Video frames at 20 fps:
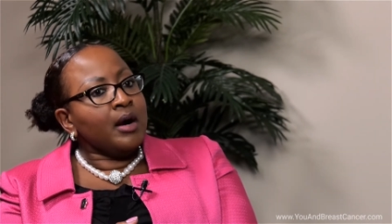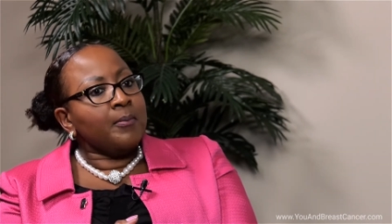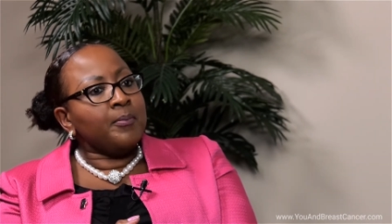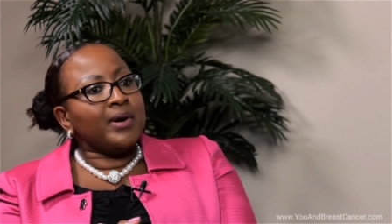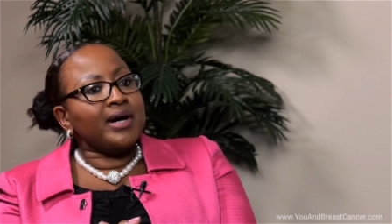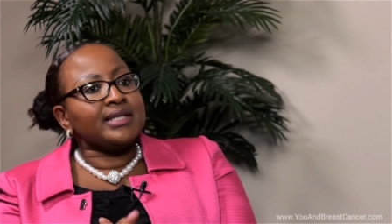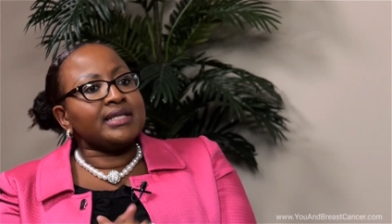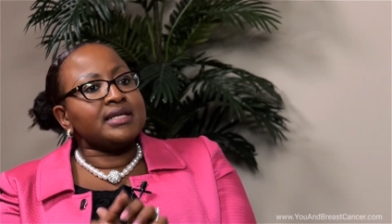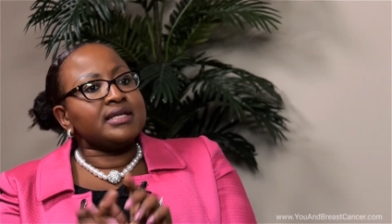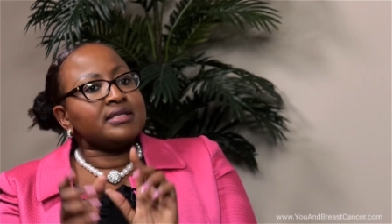
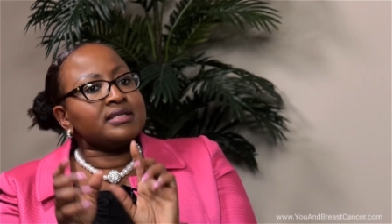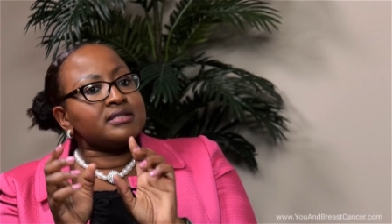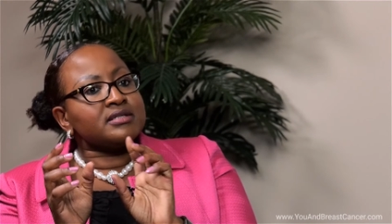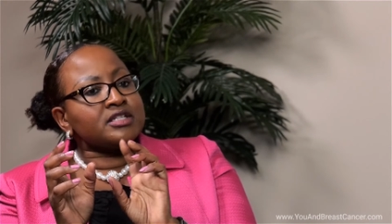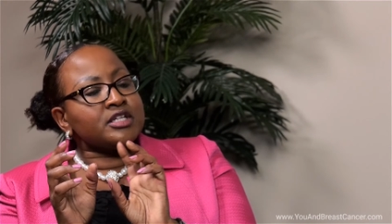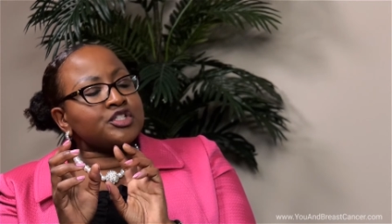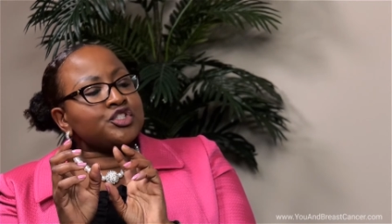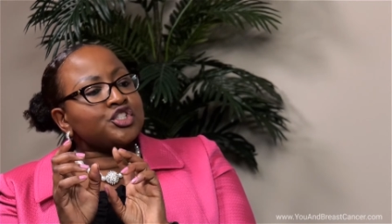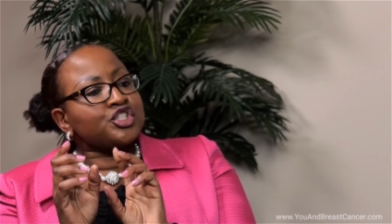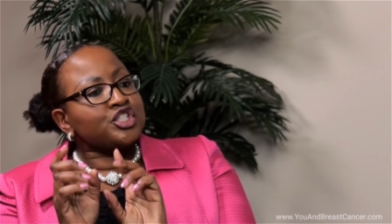but it,
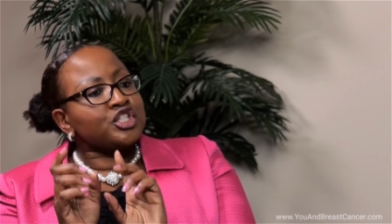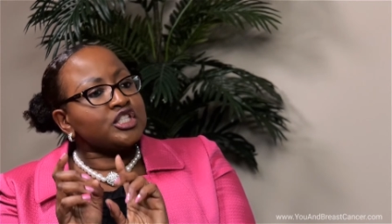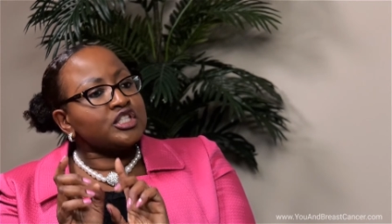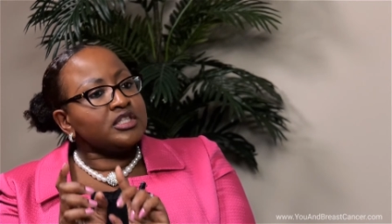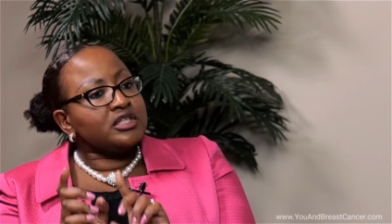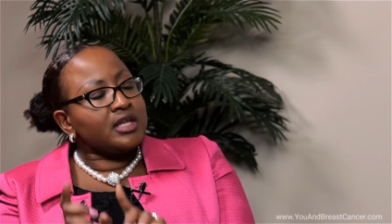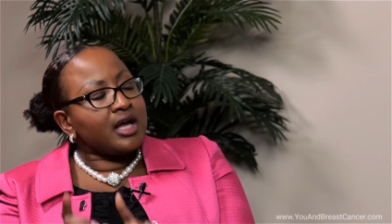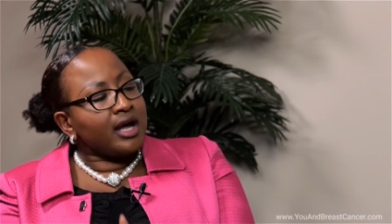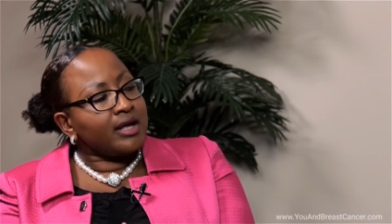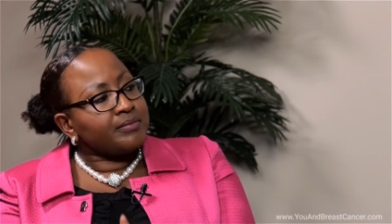it should
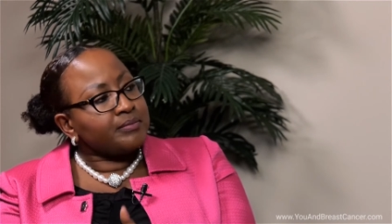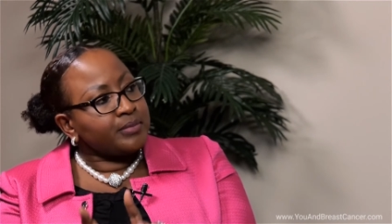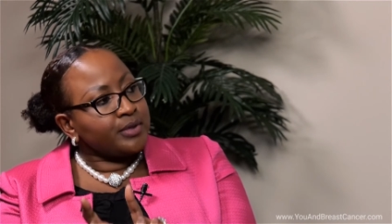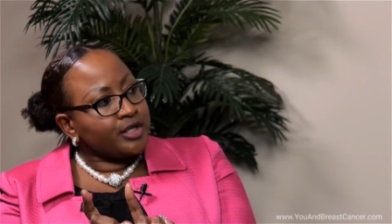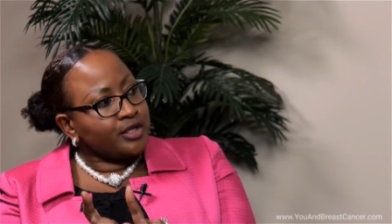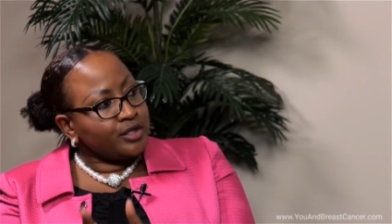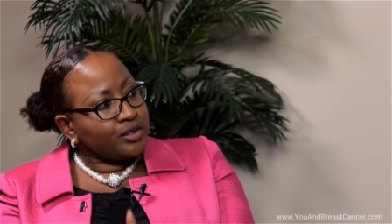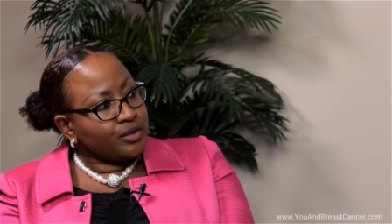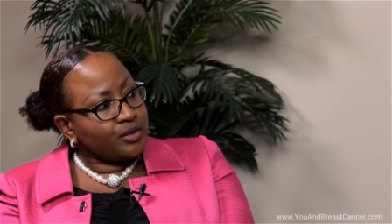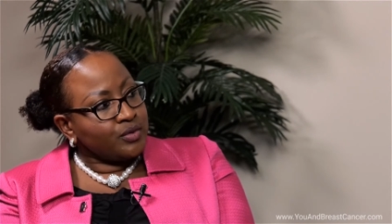not be
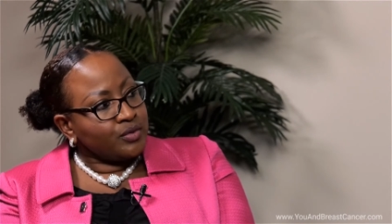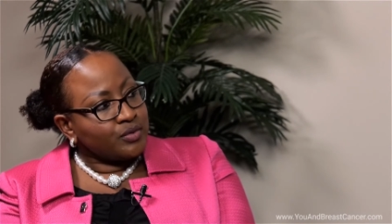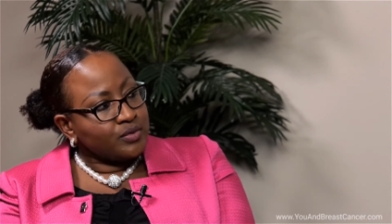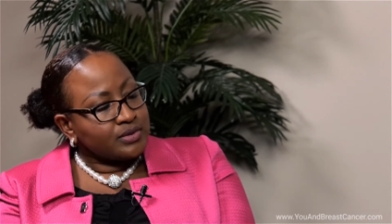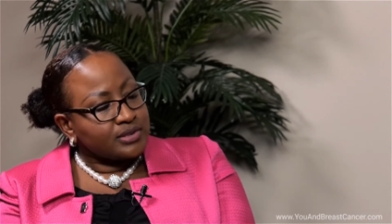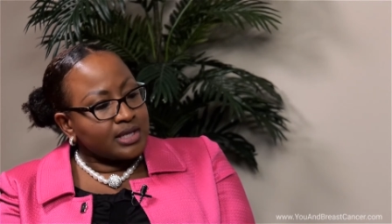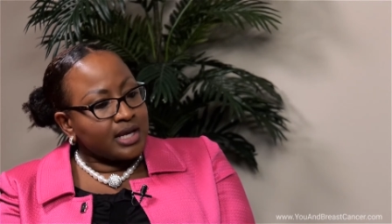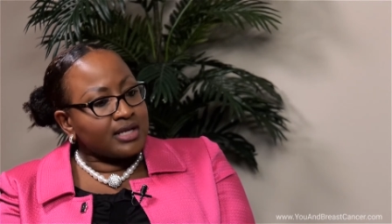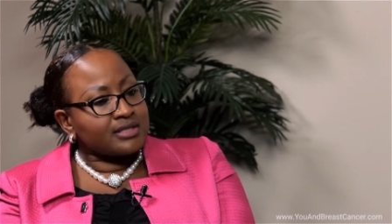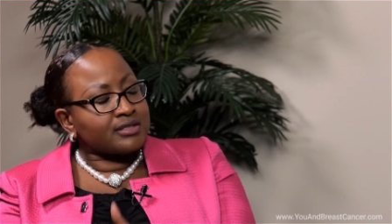
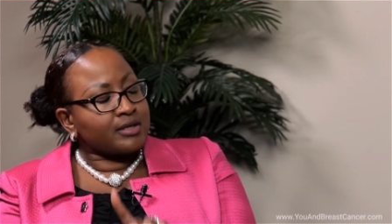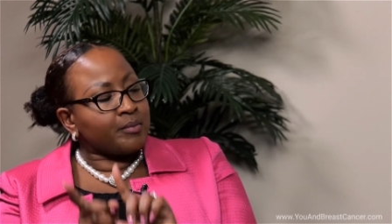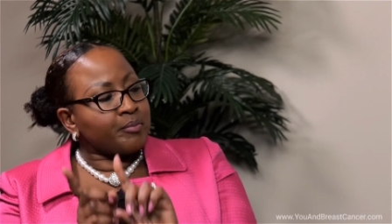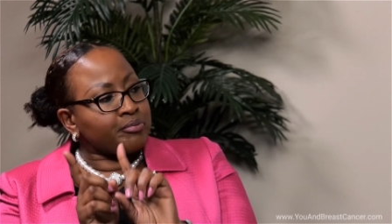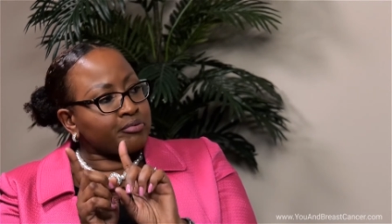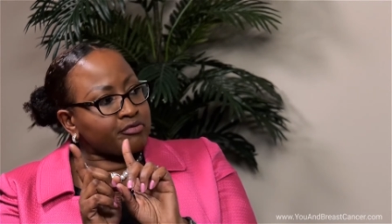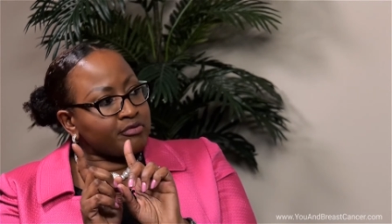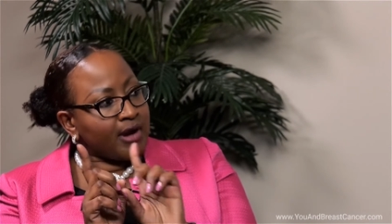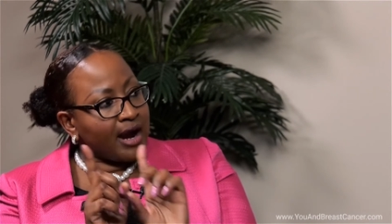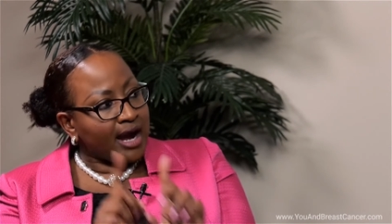used as a
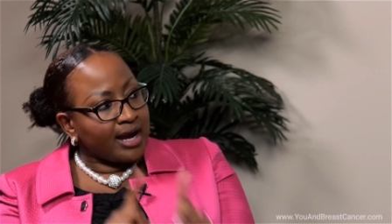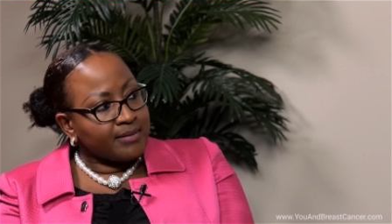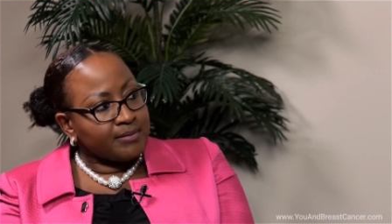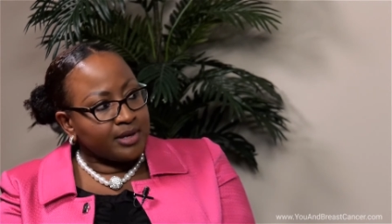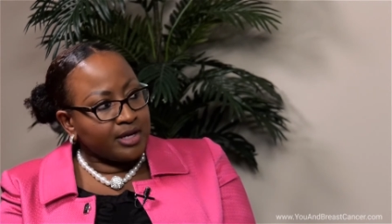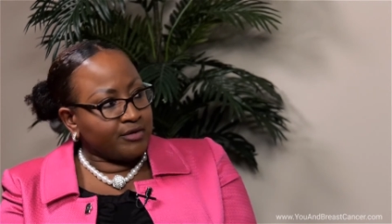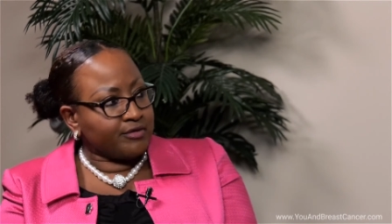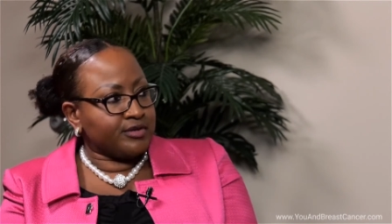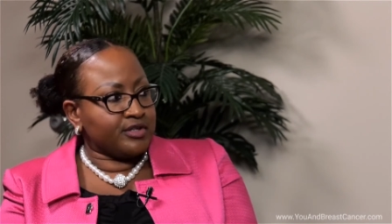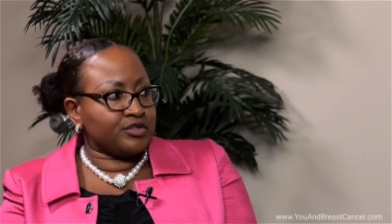
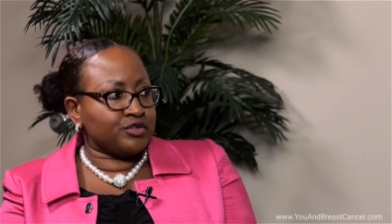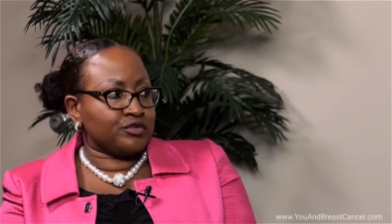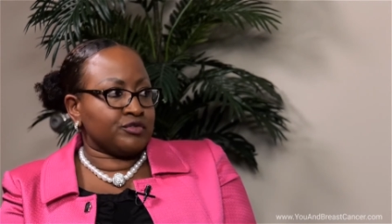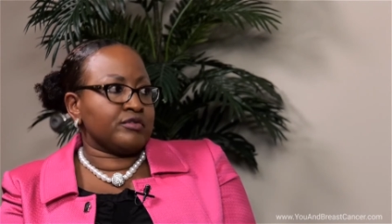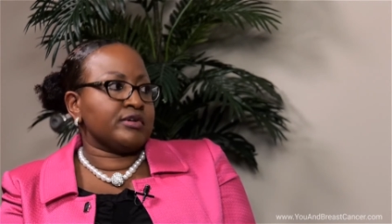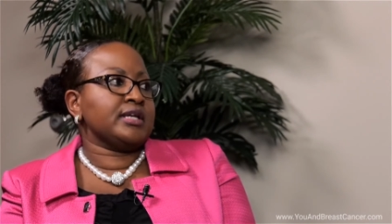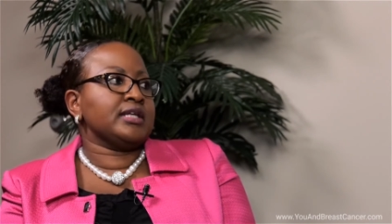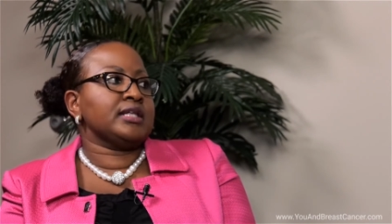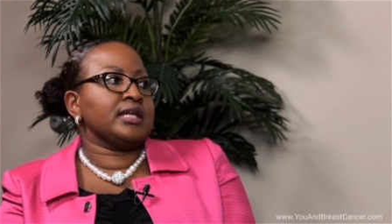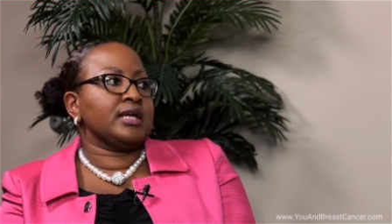primary
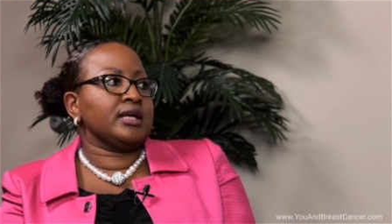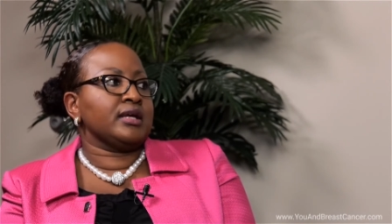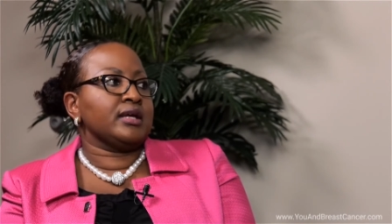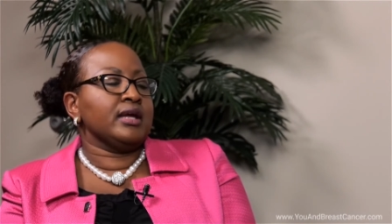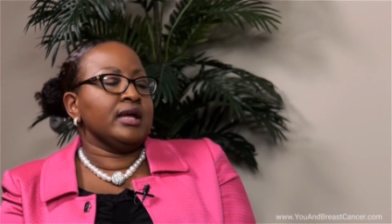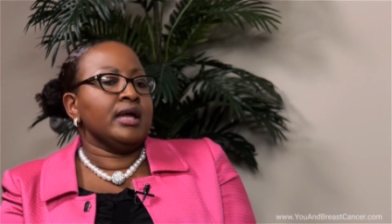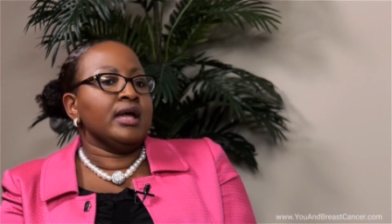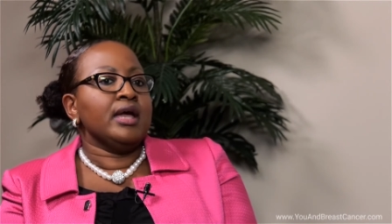screening.